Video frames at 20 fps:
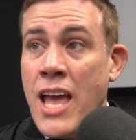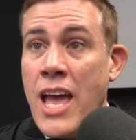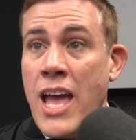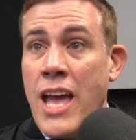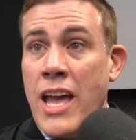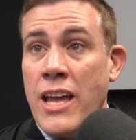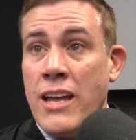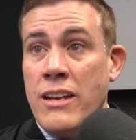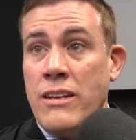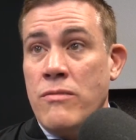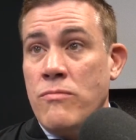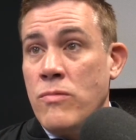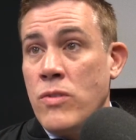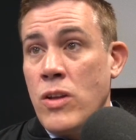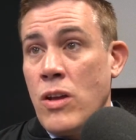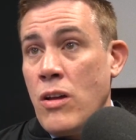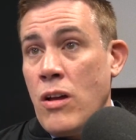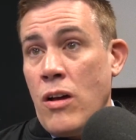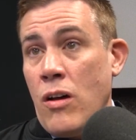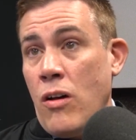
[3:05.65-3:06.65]
And
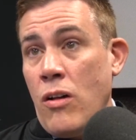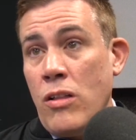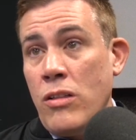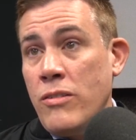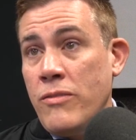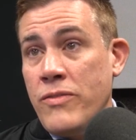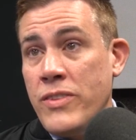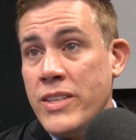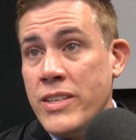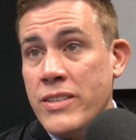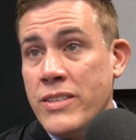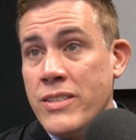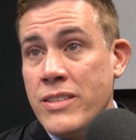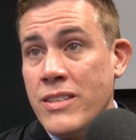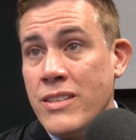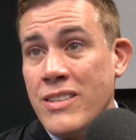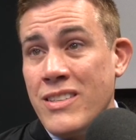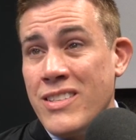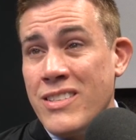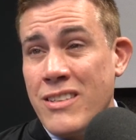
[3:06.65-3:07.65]
all of this
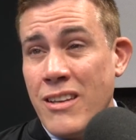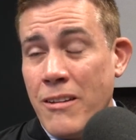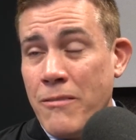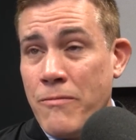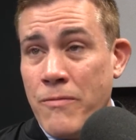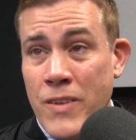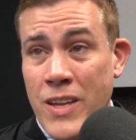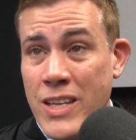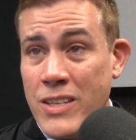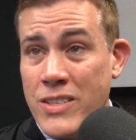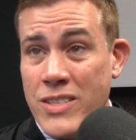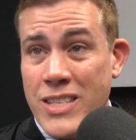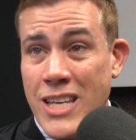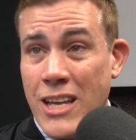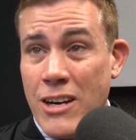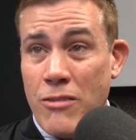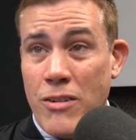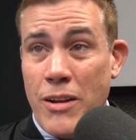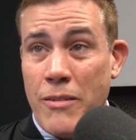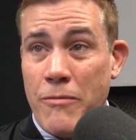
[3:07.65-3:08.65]
stuff has
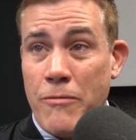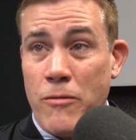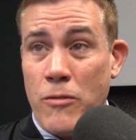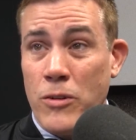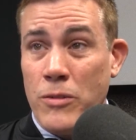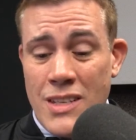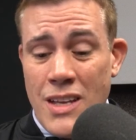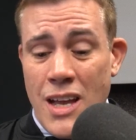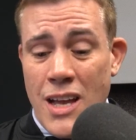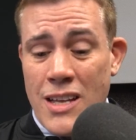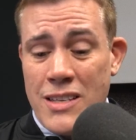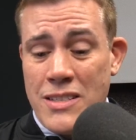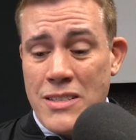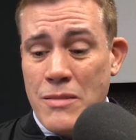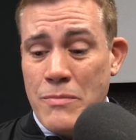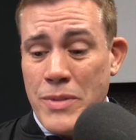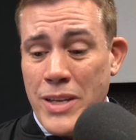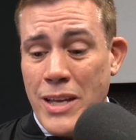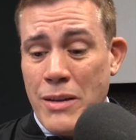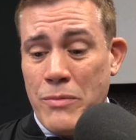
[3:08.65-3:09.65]
set her up for us
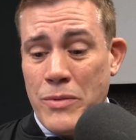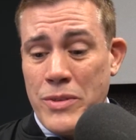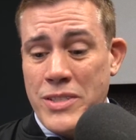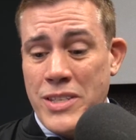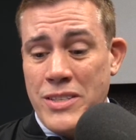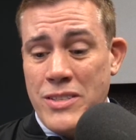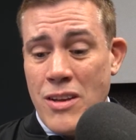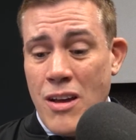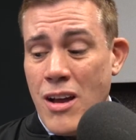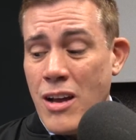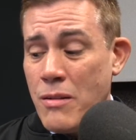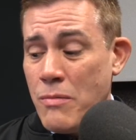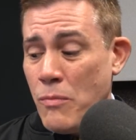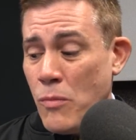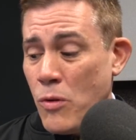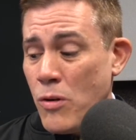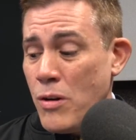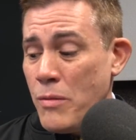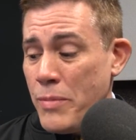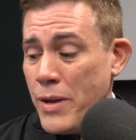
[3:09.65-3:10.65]
to be able to talk
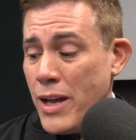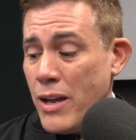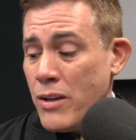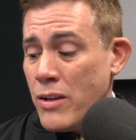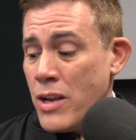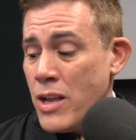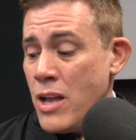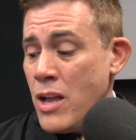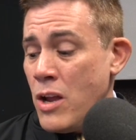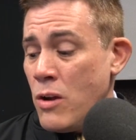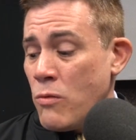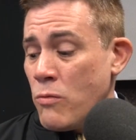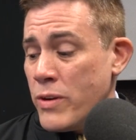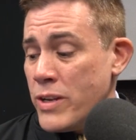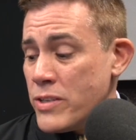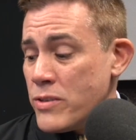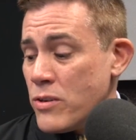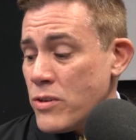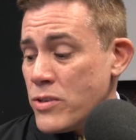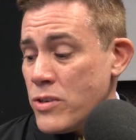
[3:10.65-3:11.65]
more about
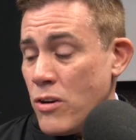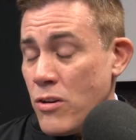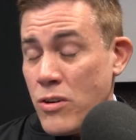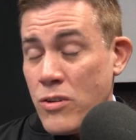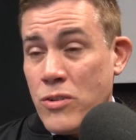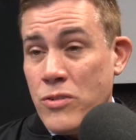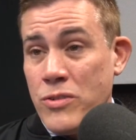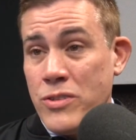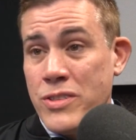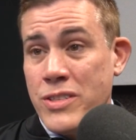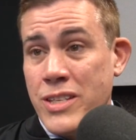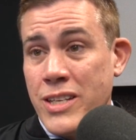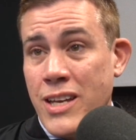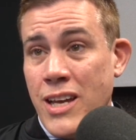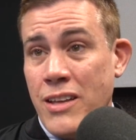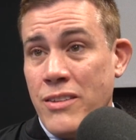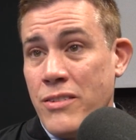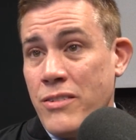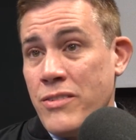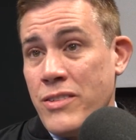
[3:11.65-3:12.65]
research articles
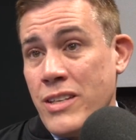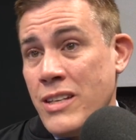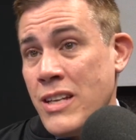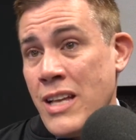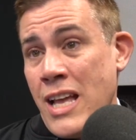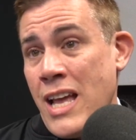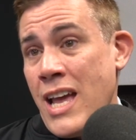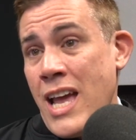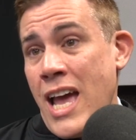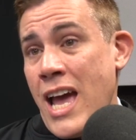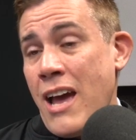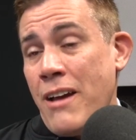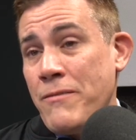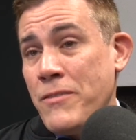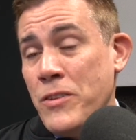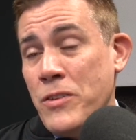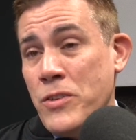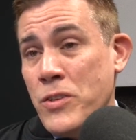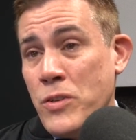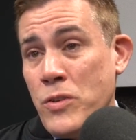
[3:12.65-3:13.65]
together that have
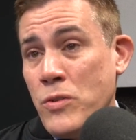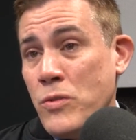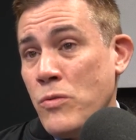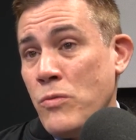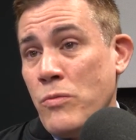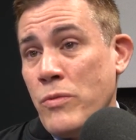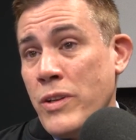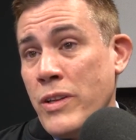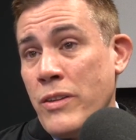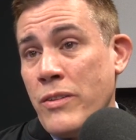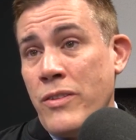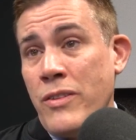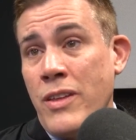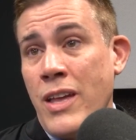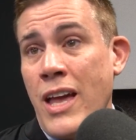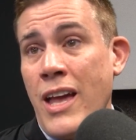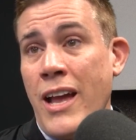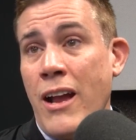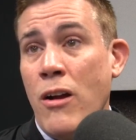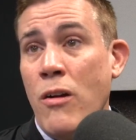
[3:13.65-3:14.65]
to do with
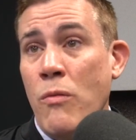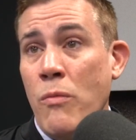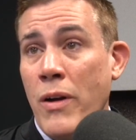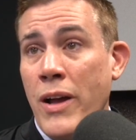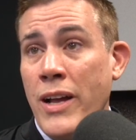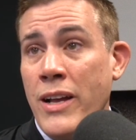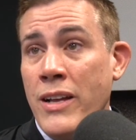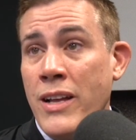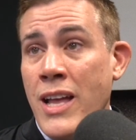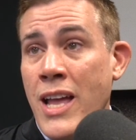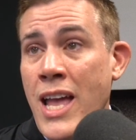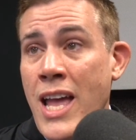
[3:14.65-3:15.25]
airway.